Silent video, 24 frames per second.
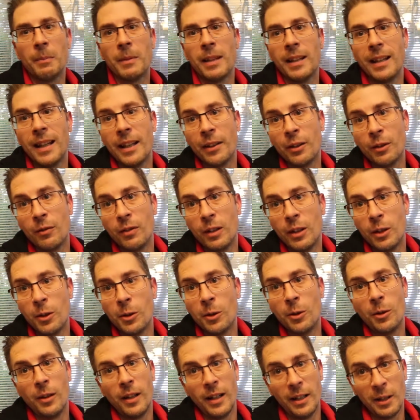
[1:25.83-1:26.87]
The last
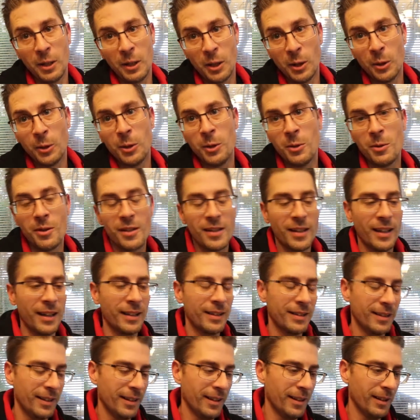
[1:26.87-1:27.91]
video, I know you
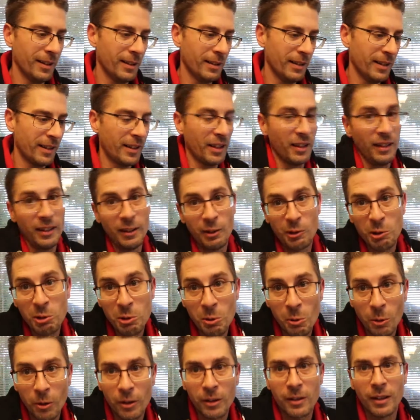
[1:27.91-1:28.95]
said it's a little
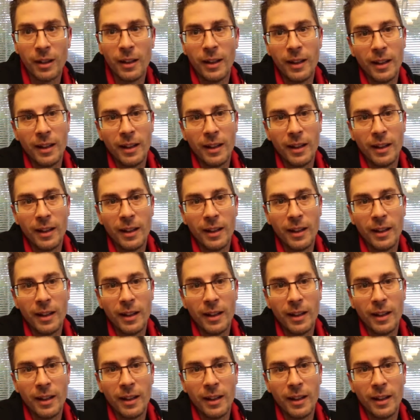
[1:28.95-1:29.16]
short,